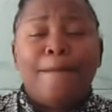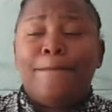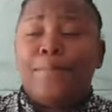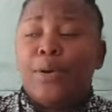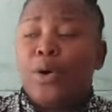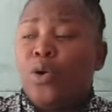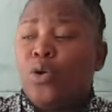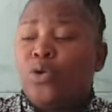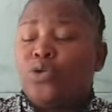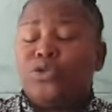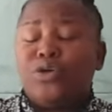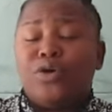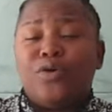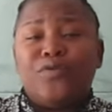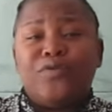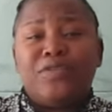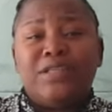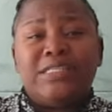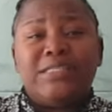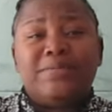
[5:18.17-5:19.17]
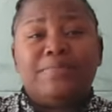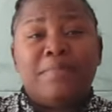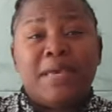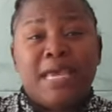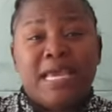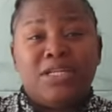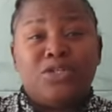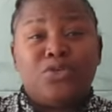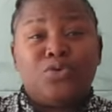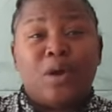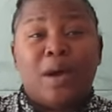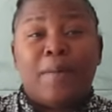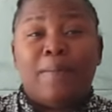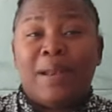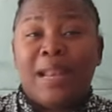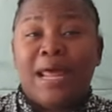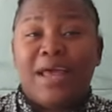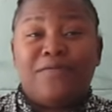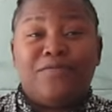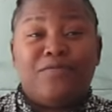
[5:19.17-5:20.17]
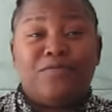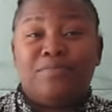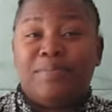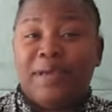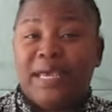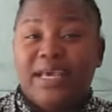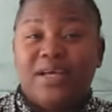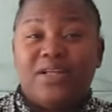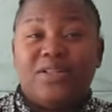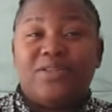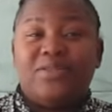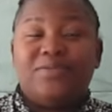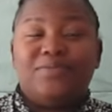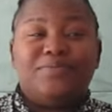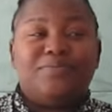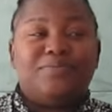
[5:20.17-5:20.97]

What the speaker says: Bold of these men to apply for bail.